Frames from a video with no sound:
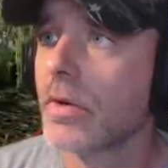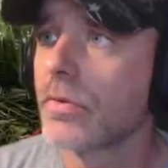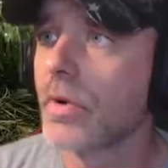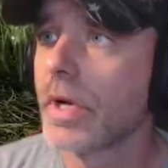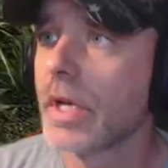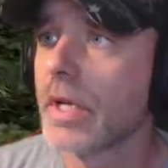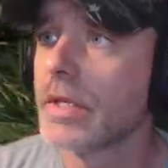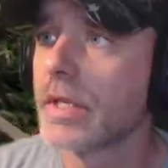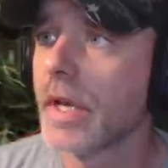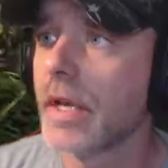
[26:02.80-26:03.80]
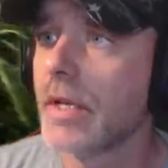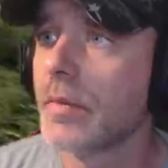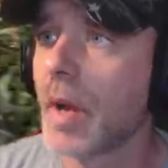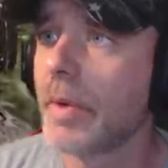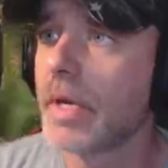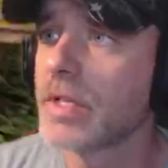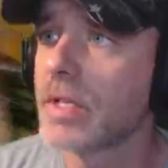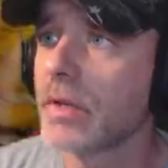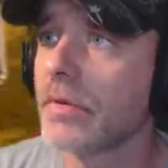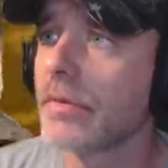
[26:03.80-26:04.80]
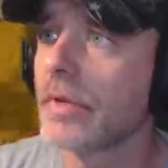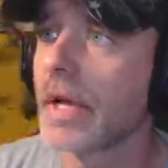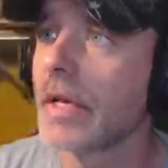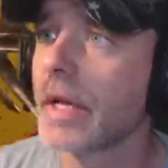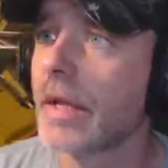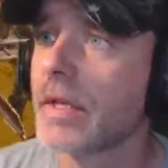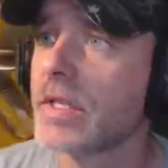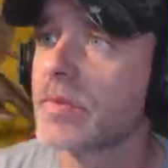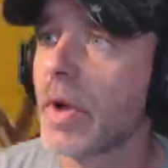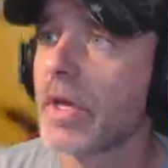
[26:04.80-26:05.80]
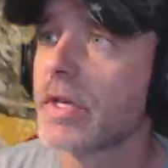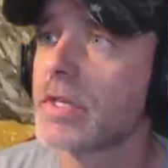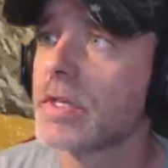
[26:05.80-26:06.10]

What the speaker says: running in to get into my base and landing on these spikes.